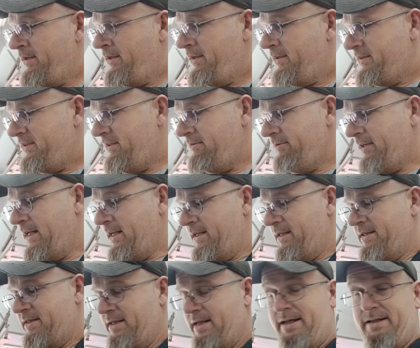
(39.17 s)
So
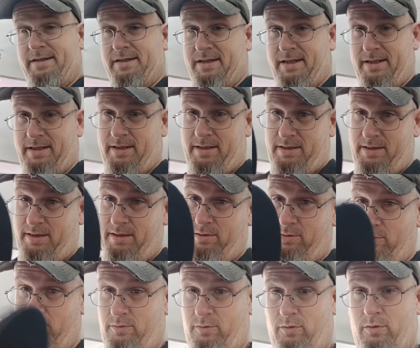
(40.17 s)
guys, I've seen this
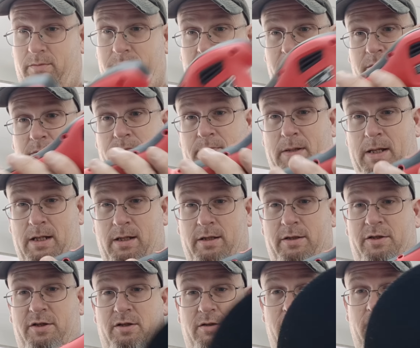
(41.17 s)
little orbital
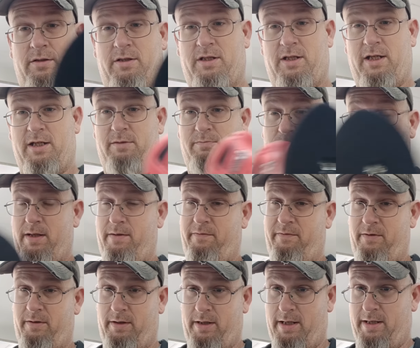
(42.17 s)
polisher slash
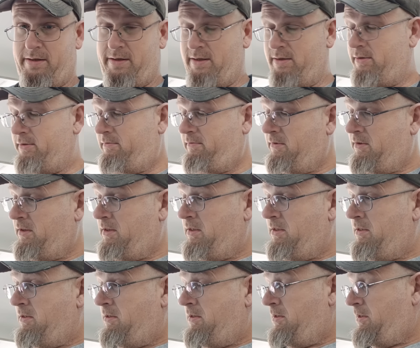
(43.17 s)
buffer, and I thought,
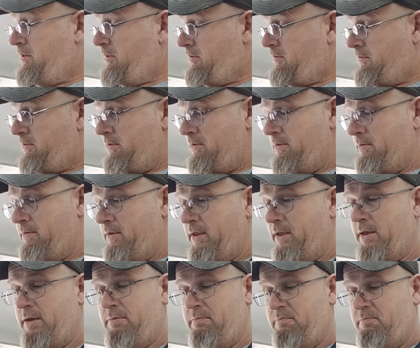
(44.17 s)
you
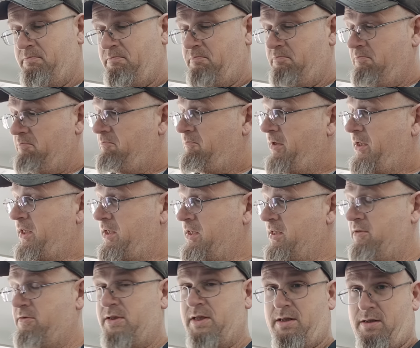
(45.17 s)
know, we could
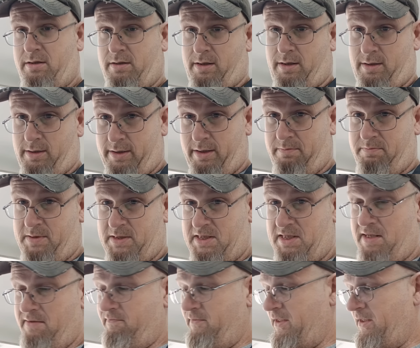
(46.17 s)
use it to clean up the
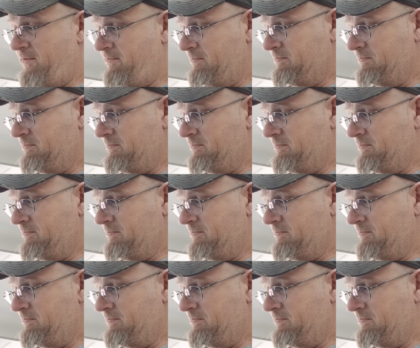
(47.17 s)
70.